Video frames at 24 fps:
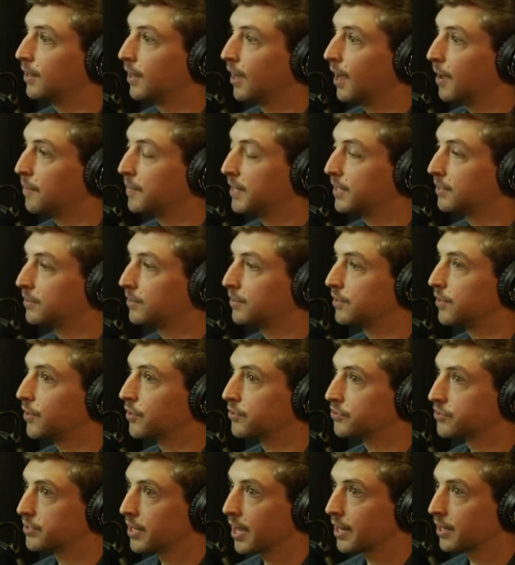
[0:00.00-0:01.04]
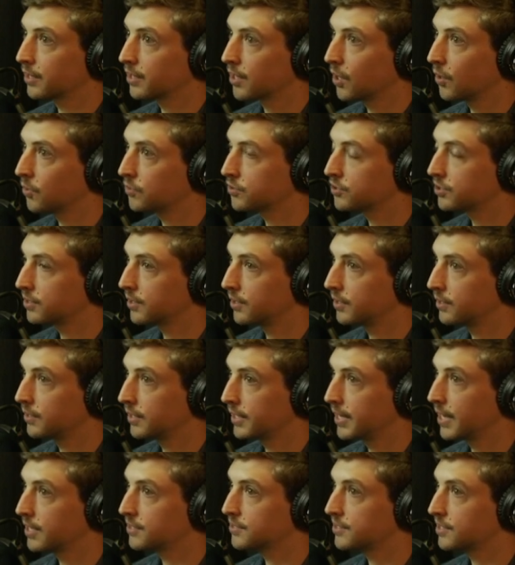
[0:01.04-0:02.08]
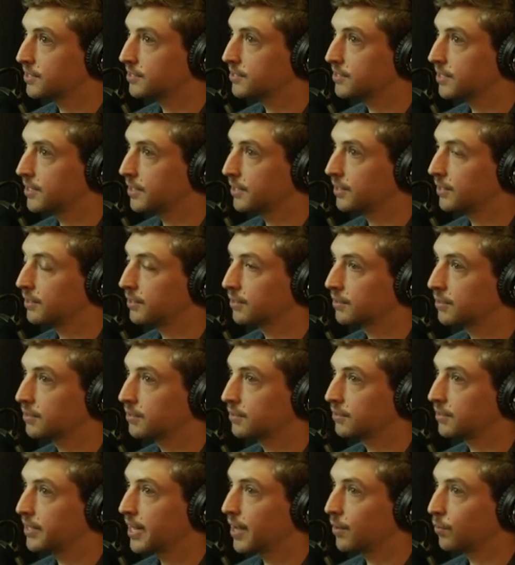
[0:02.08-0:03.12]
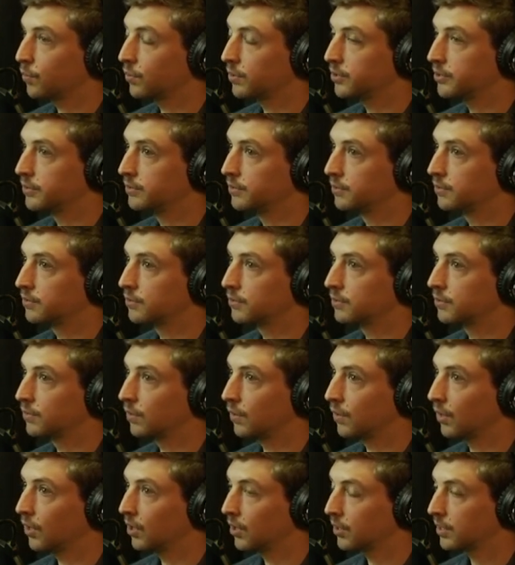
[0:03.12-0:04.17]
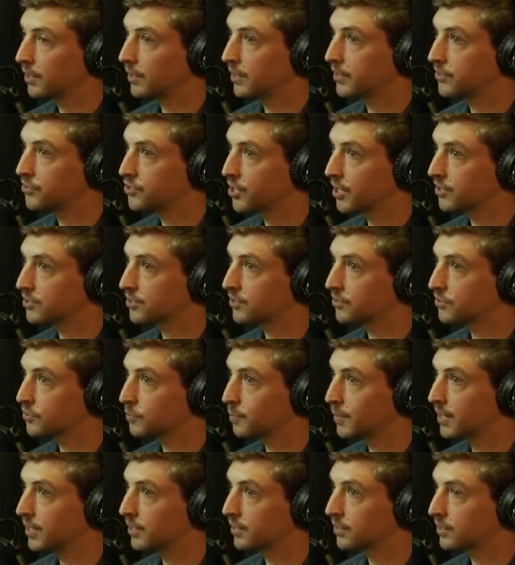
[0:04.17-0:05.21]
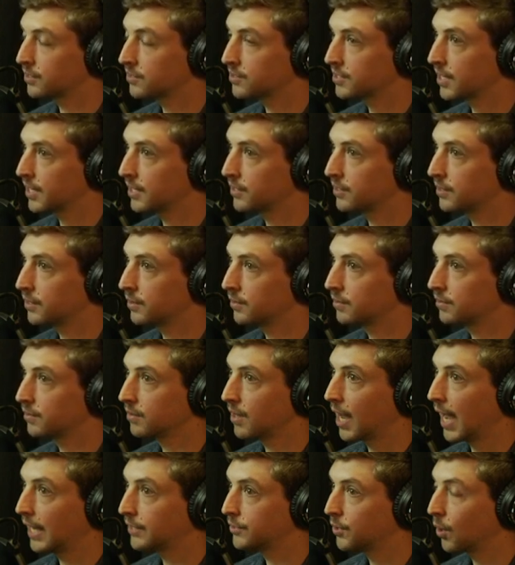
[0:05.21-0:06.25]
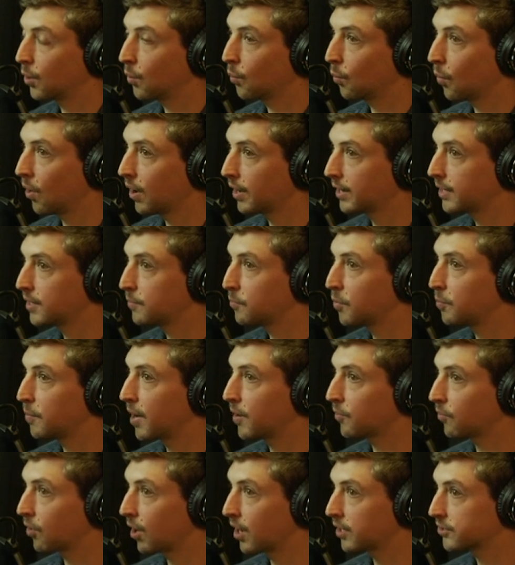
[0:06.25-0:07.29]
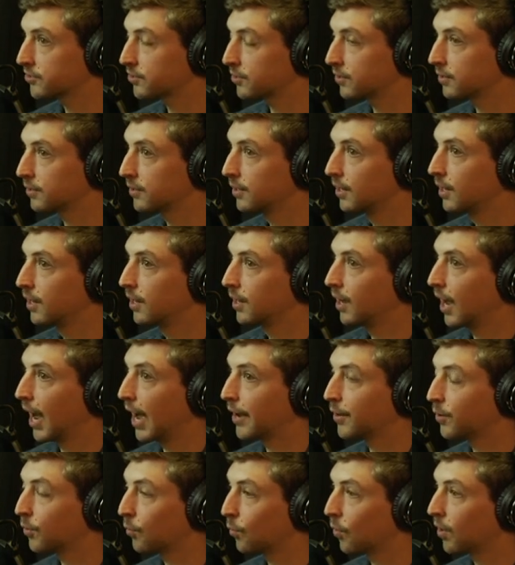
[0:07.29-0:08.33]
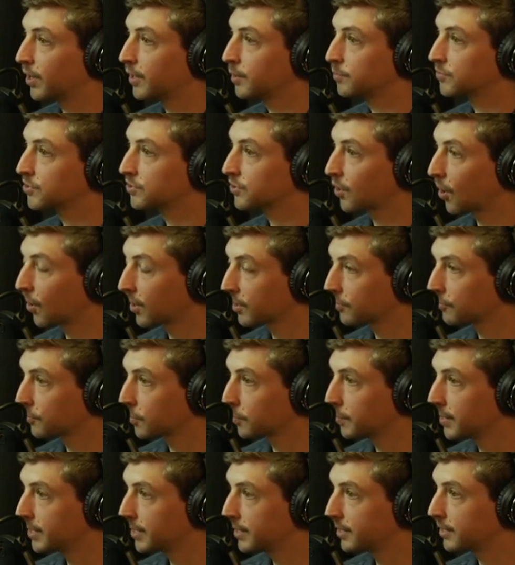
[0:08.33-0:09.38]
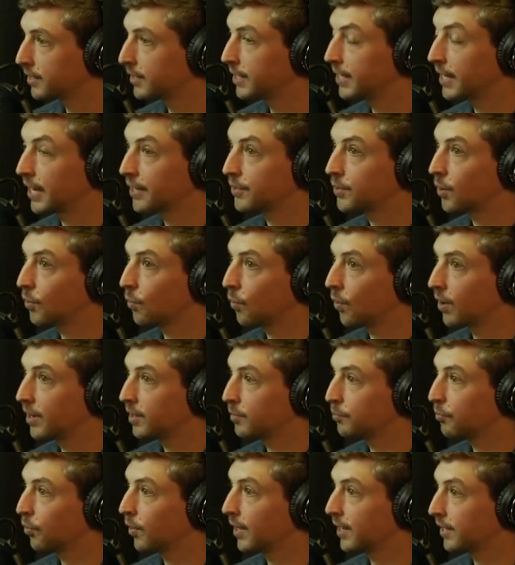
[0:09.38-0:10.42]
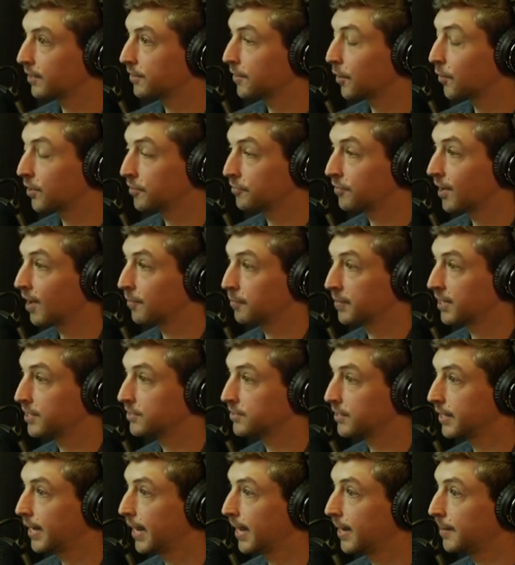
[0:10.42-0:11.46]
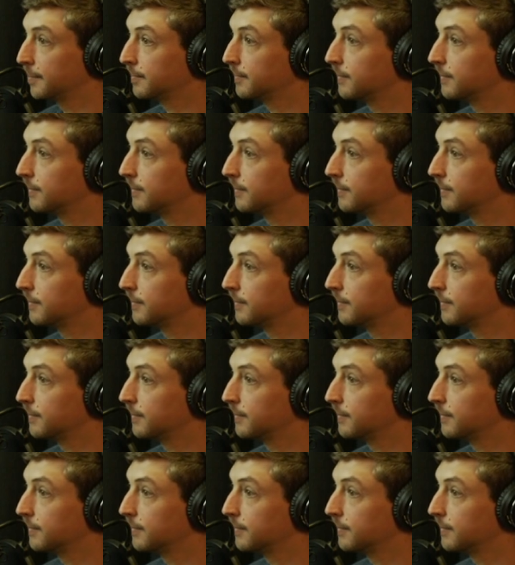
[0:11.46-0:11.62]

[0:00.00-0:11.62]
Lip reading: I mean, there's not a coach in the SEC that would look at Justin Smith and say that I don't want him on my roster, I don't want him starting for me, and I don't want him playing 35 minutes a game.